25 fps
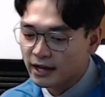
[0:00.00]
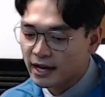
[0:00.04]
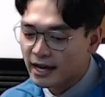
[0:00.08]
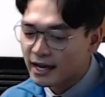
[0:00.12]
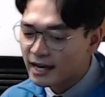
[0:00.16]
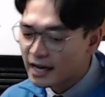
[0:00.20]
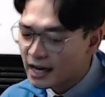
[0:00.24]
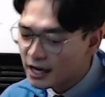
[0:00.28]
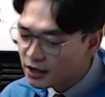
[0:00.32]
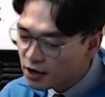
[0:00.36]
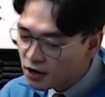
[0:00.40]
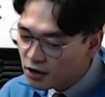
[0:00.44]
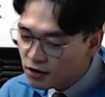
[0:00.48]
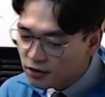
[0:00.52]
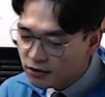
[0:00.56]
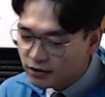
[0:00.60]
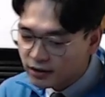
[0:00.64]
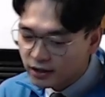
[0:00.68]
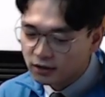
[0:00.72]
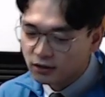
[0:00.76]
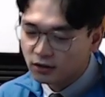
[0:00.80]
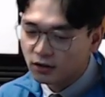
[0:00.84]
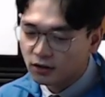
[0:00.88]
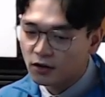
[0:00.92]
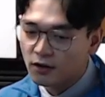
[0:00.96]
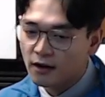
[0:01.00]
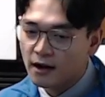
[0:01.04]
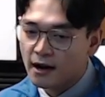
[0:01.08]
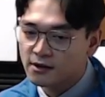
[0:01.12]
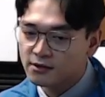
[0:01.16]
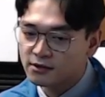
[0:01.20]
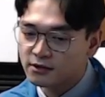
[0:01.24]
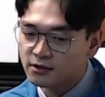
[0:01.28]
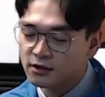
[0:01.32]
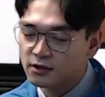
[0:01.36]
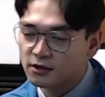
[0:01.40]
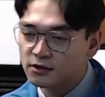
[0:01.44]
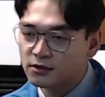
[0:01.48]
And I know that the Lowell
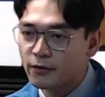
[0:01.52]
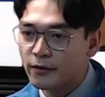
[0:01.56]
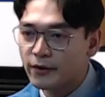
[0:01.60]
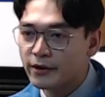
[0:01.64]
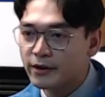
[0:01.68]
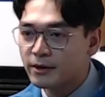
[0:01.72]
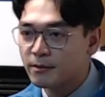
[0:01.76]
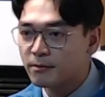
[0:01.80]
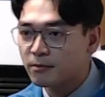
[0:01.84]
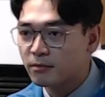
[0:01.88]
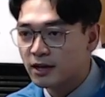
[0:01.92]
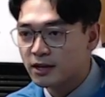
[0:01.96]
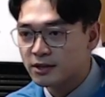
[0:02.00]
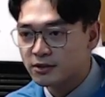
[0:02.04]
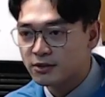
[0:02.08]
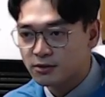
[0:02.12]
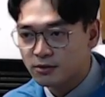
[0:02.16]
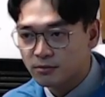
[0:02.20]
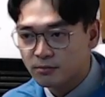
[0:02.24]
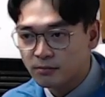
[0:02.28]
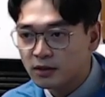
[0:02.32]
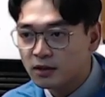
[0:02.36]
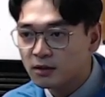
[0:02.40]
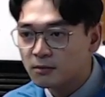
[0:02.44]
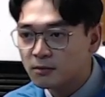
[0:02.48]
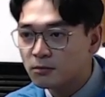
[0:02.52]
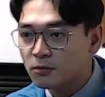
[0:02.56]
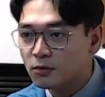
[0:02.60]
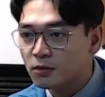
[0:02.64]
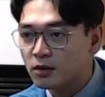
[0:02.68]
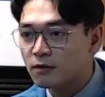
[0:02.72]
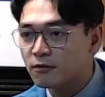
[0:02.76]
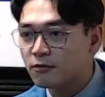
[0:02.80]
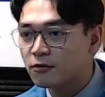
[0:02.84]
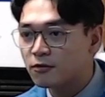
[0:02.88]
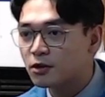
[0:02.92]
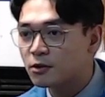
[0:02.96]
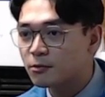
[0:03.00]
Housing Authority plan to build
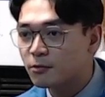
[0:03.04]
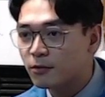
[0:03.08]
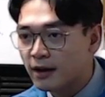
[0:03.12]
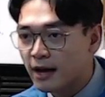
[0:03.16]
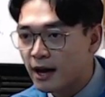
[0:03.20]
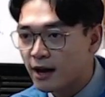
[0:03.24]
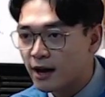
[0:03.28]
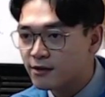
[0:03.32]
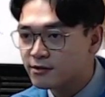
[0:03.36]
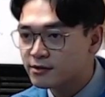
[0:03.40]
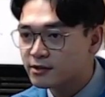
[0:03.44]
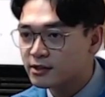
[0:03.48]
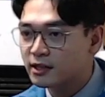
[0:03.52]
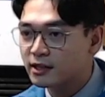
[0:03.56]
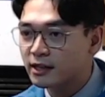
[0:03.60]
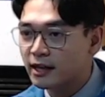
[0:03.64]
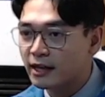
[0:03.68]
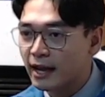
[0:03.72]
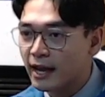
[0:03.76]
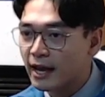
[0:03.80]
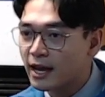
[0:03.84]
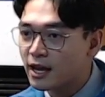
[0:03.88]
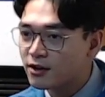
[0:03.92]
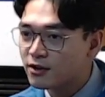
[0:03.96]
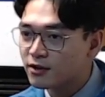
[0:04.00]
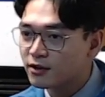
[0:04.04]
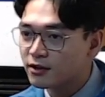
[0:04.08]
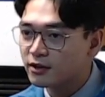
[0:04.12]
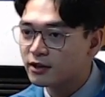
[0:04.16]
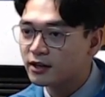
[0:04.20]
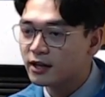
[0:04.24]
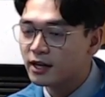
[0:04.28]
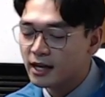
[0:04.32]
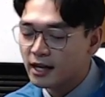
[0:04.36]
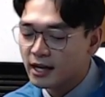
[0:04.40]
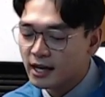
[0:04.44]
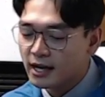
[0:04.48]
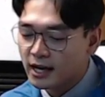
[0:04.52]
more affordable housing in the acre
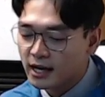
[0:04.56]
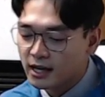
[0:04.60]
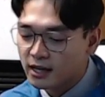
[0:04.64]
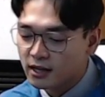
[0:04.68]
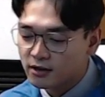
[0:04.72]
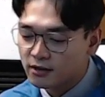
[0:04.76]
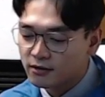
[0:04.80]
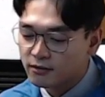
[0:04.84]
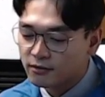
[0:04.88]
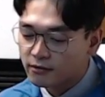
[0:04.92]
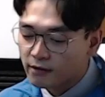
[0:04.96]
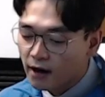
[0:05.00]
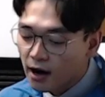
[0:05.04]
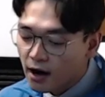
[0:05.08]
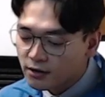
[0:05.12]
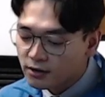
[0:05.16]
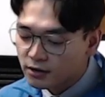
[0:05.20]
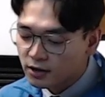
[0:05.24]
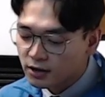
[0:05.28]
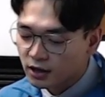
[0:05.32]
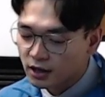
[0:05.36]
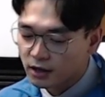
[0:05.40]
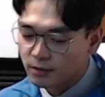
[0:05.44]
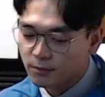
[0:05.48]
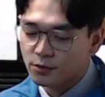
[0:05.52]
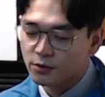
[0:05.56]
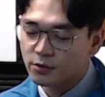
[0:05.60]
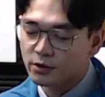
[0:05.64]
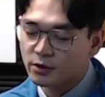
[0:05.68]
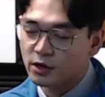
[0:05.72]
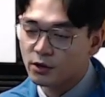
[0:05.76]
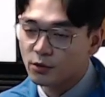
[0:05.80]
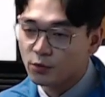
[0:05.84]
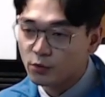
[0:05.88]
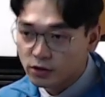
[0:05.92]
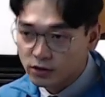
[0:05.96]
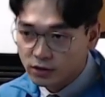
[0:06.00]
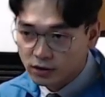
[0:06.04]
and then around the community,
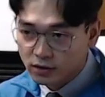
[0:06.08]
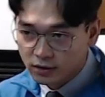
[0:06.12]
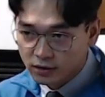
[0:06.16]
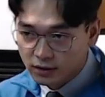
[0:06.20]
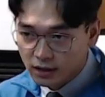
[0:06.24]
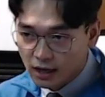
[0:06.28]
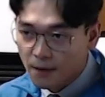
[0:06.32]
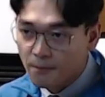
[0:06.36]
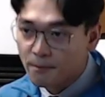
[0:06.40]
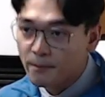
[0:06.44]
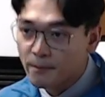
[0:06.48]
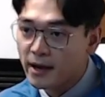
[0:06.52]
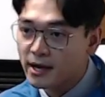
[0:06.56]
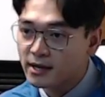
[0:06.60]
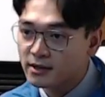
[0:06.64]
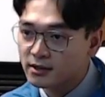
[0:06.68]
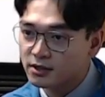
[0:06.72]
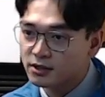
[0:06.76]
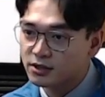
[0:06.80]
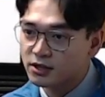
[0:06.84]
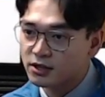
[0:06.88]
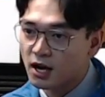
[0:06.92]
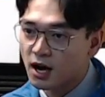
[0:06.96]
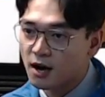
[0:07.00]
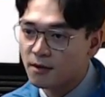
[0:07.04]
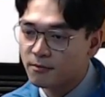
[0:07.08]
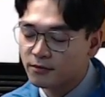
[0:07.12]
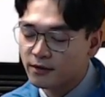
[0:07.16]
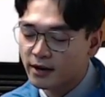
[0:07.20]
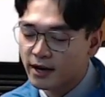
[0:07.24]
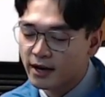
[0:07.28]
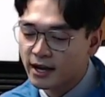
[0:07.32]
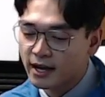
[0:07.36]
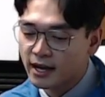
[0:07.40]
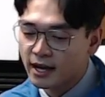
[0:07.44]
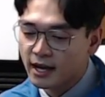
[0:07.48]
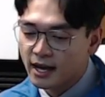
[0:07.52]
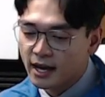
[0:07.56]
which is amazing job,
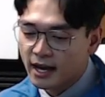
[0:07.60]
right?